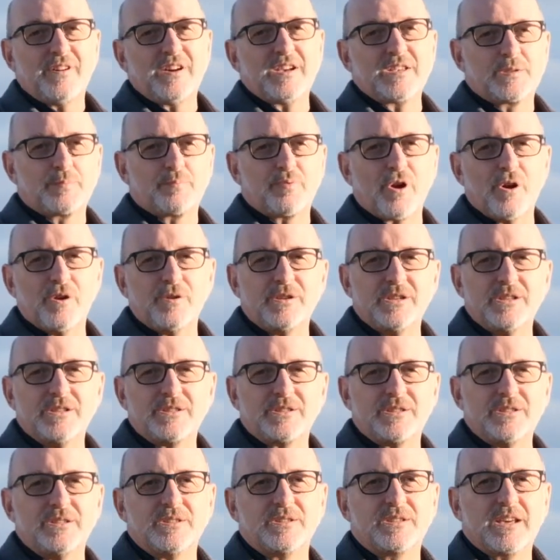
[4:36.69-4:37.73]
us
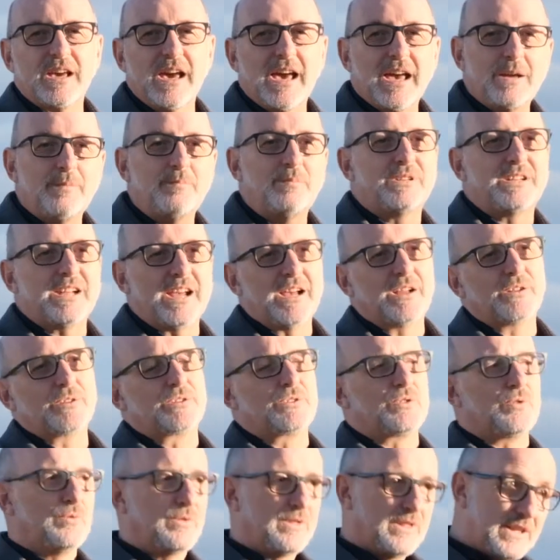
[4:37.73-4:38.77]
protesters came down to